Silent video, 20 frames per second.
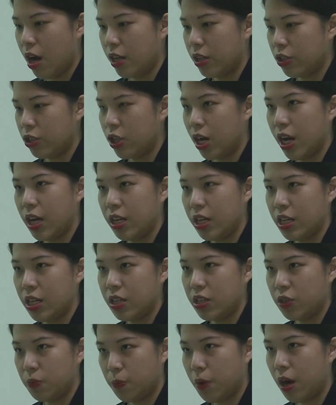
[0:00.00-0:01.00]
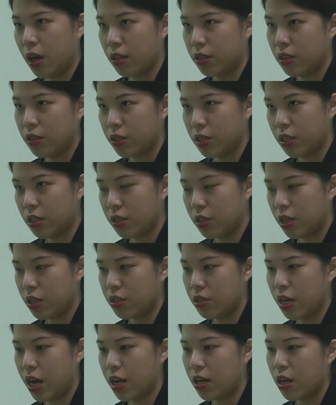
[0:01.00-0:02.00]
Chinese policies,
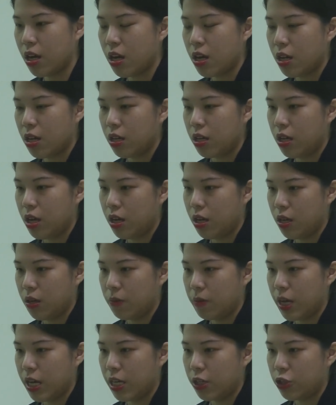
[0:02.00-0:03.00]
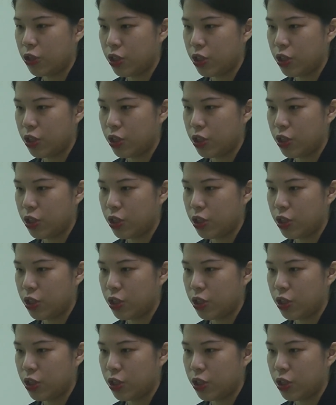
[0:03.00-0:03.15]
is that they